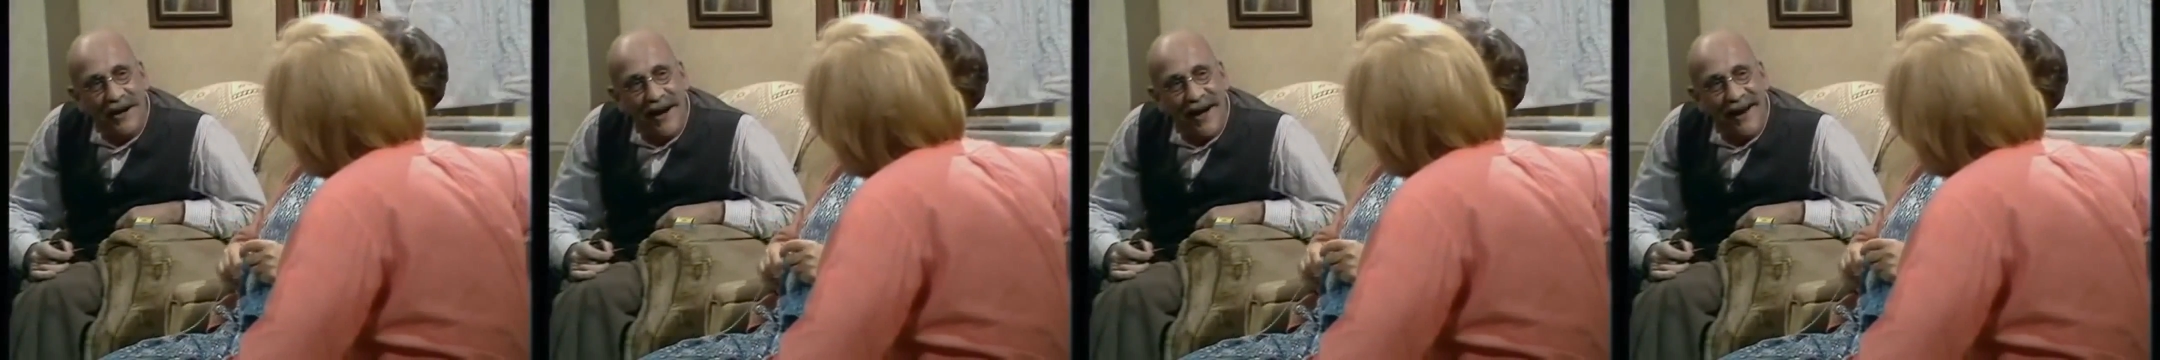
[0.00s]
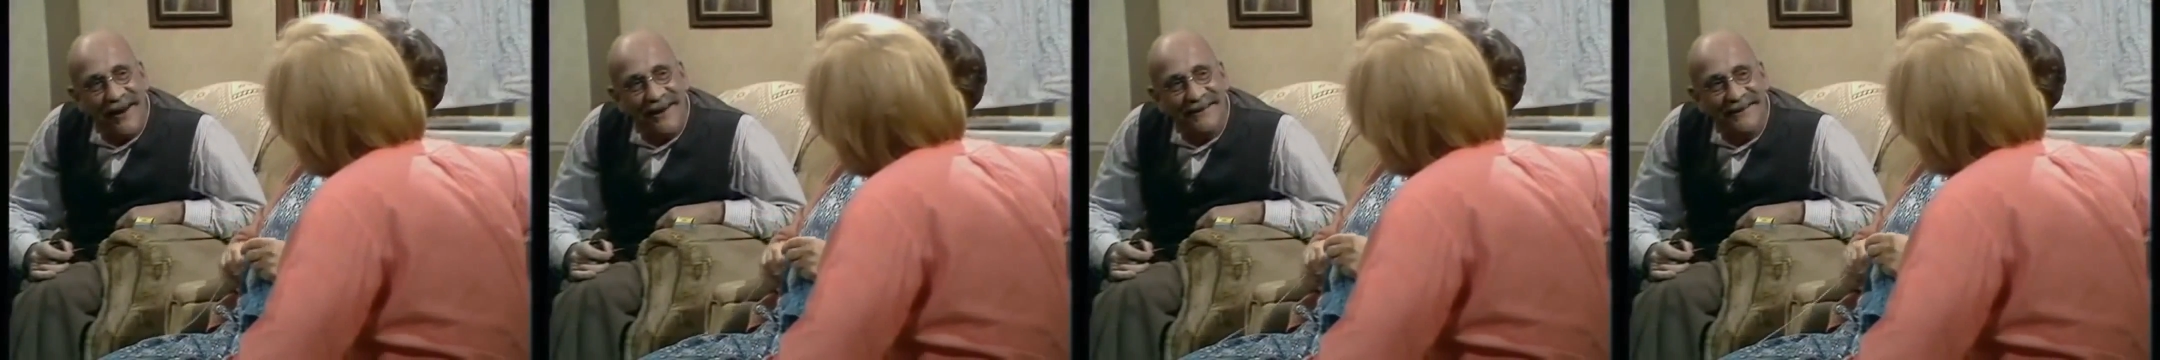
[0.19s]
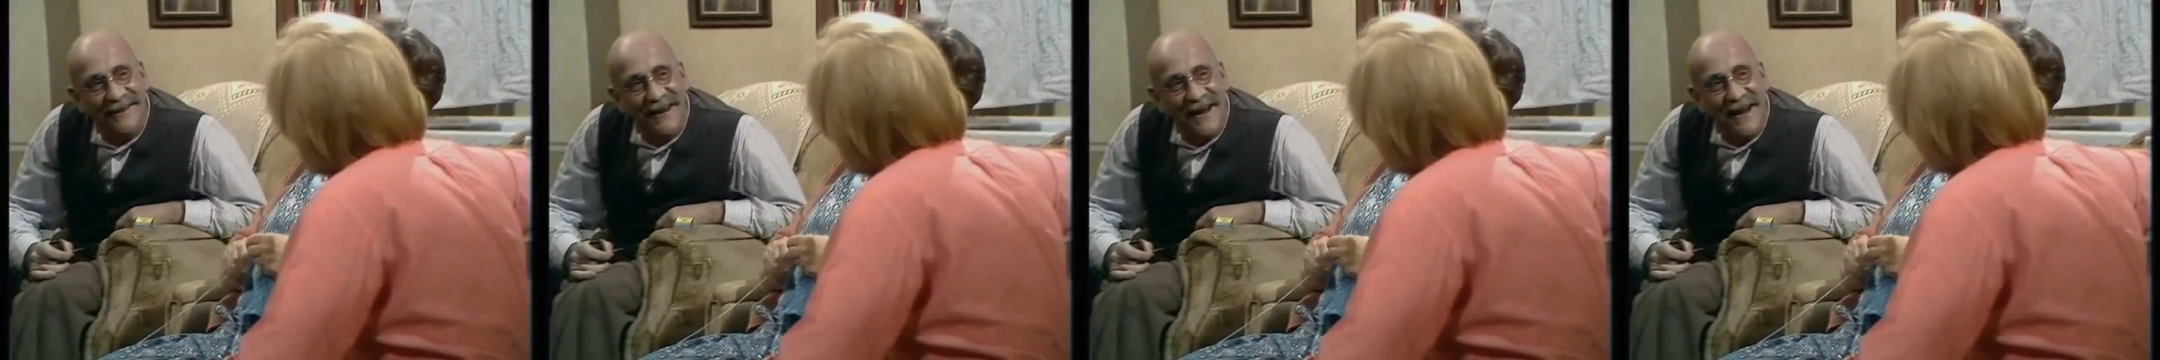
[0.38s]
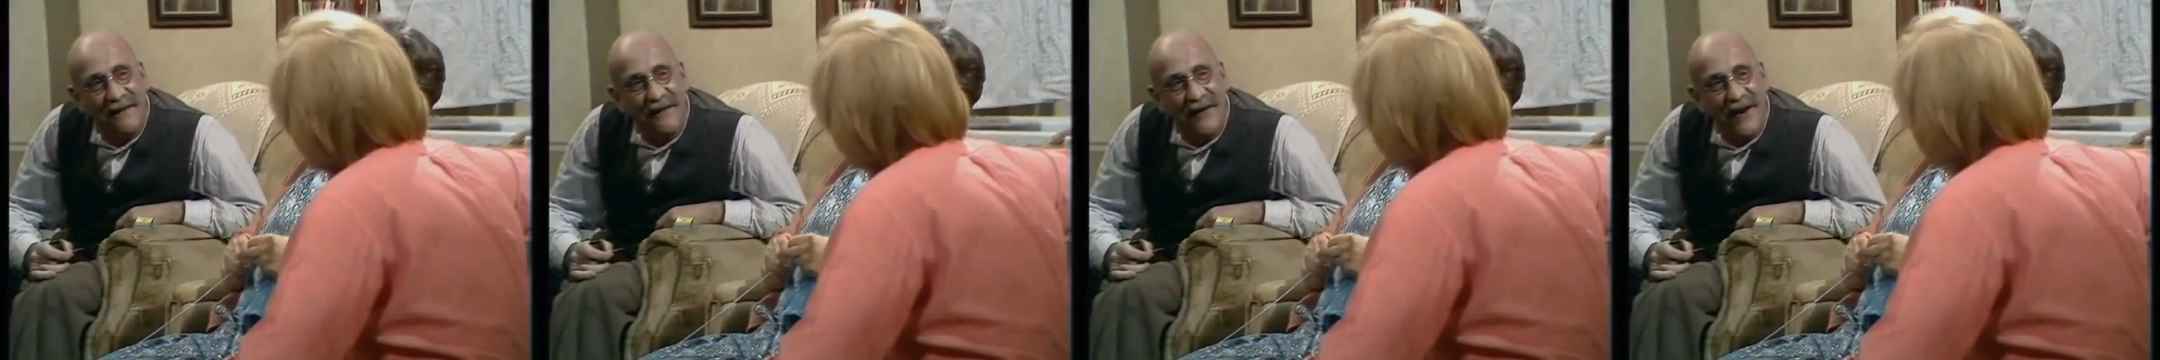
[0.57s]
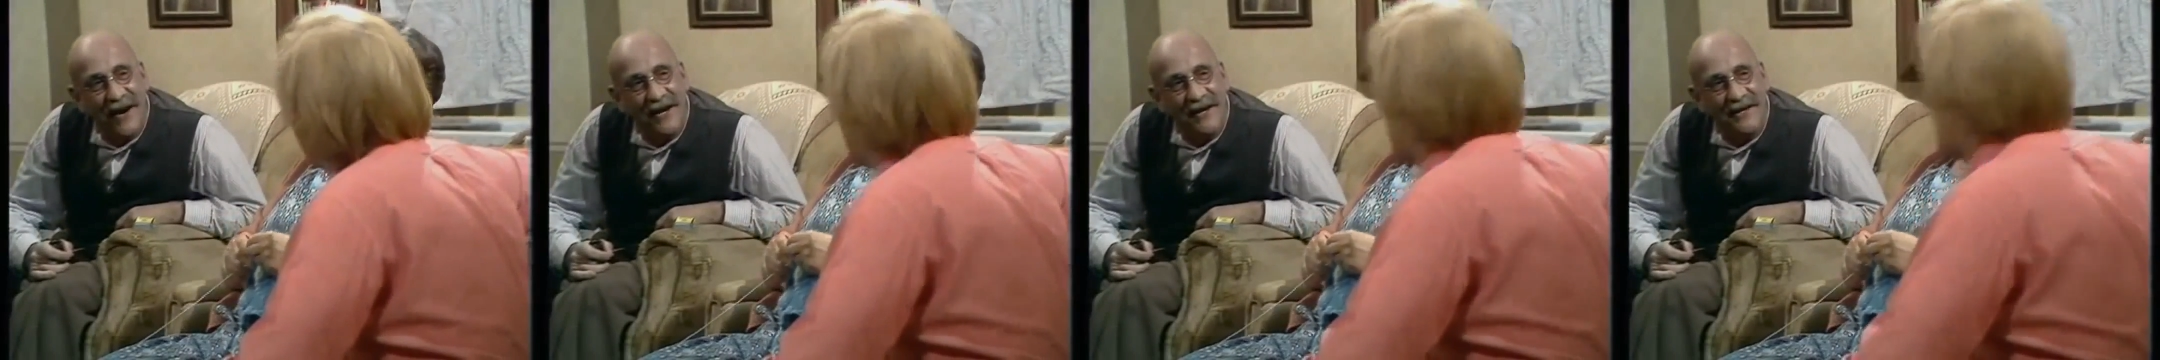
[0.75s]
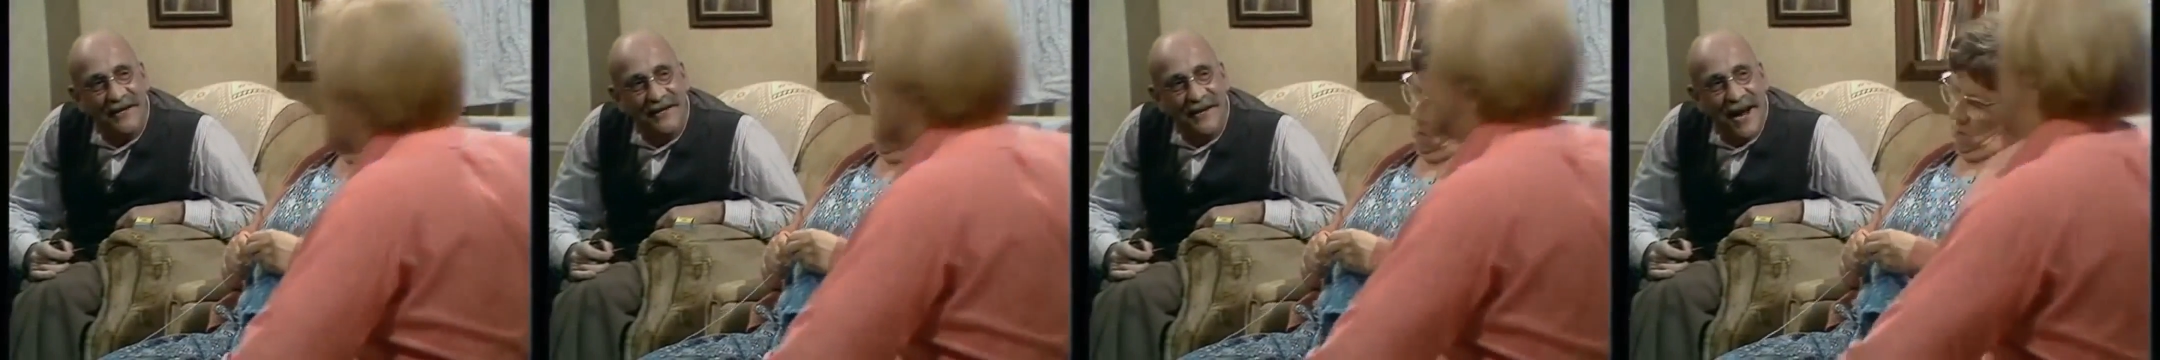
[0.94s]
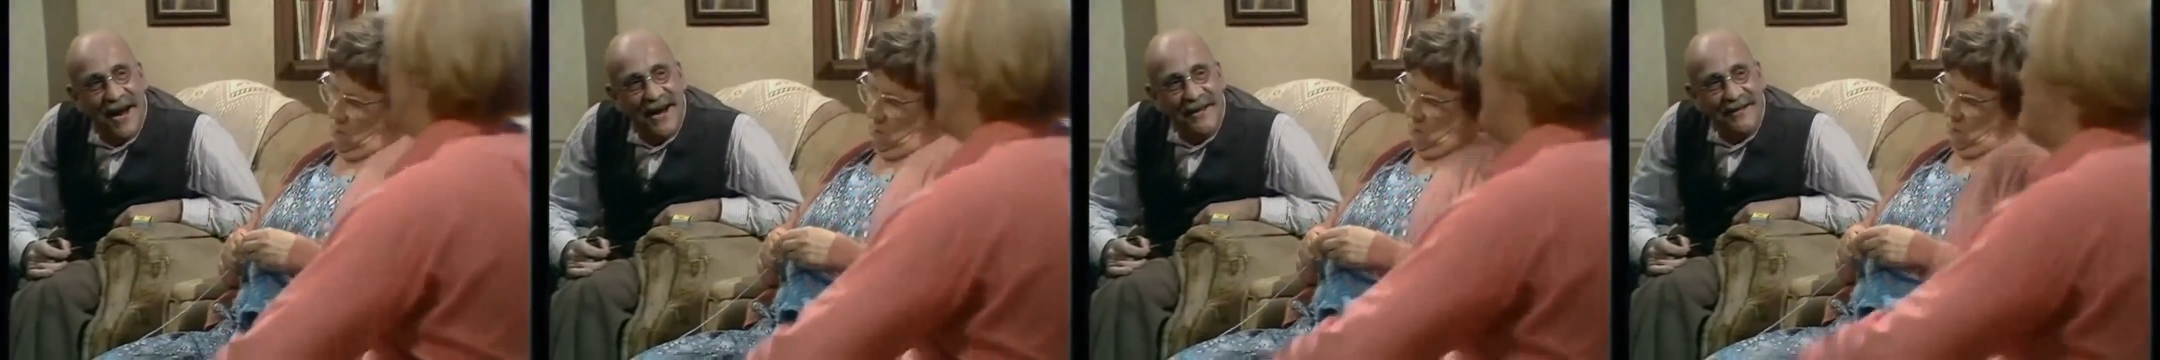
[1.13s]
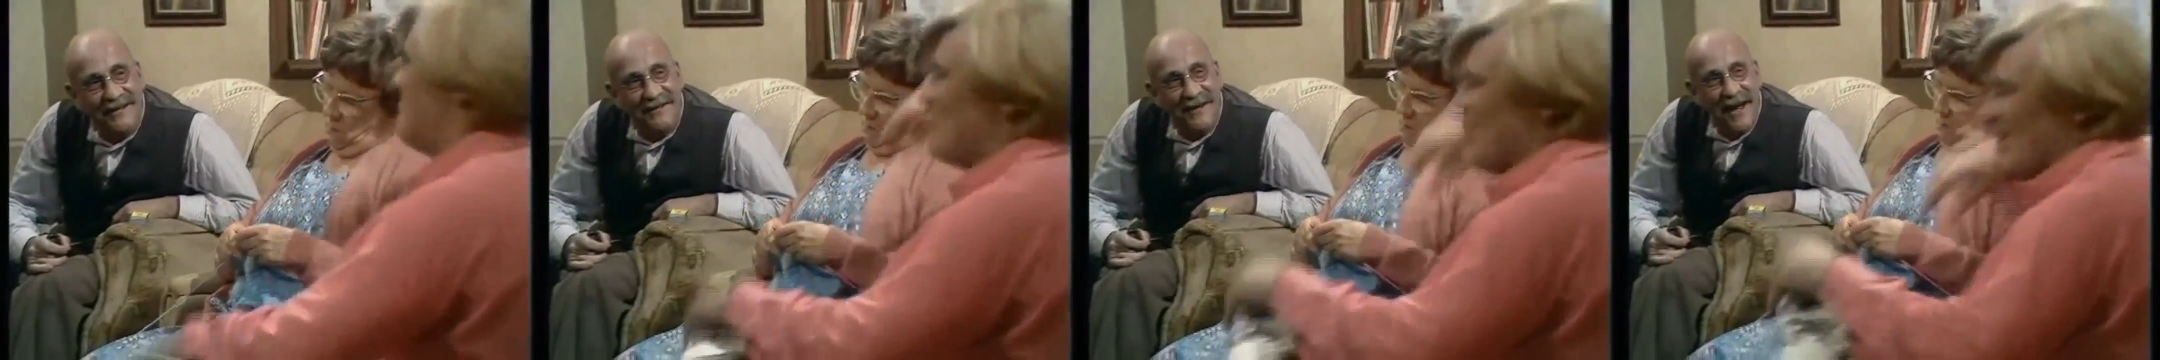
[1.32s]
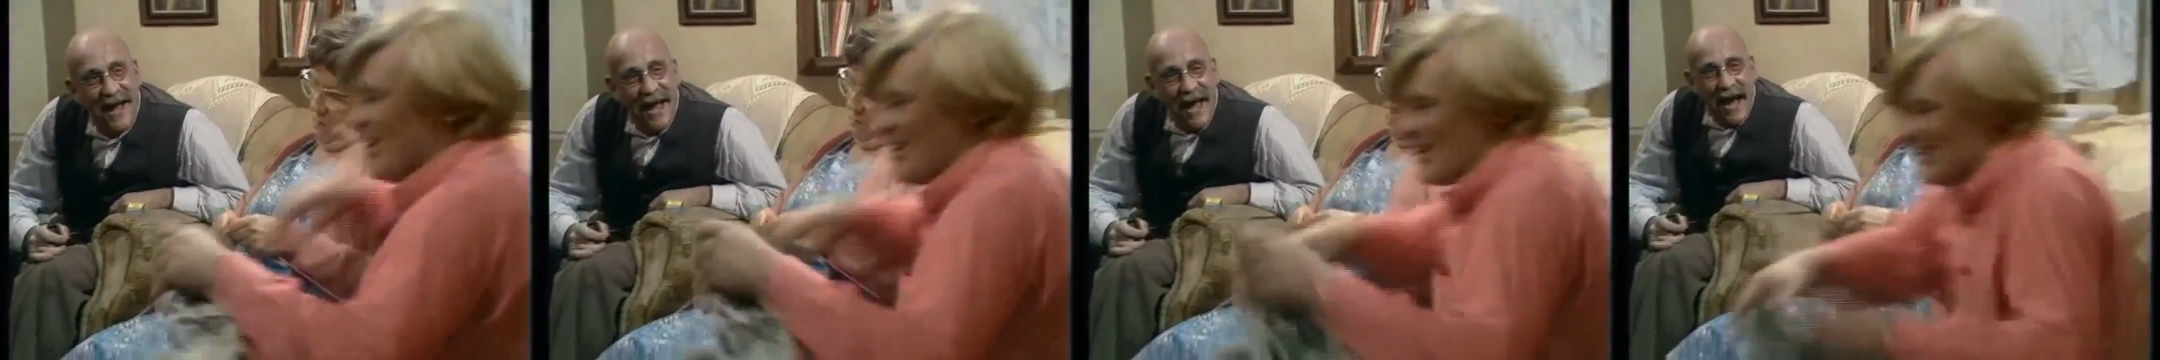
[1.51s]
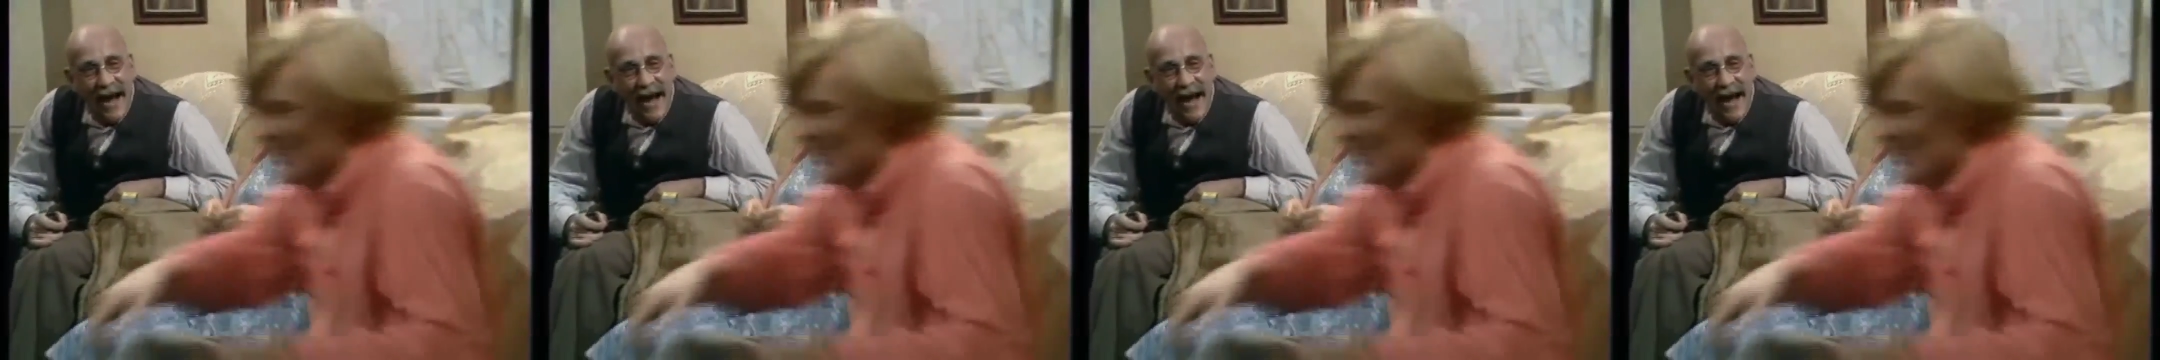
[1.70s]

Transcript: colour TV sets,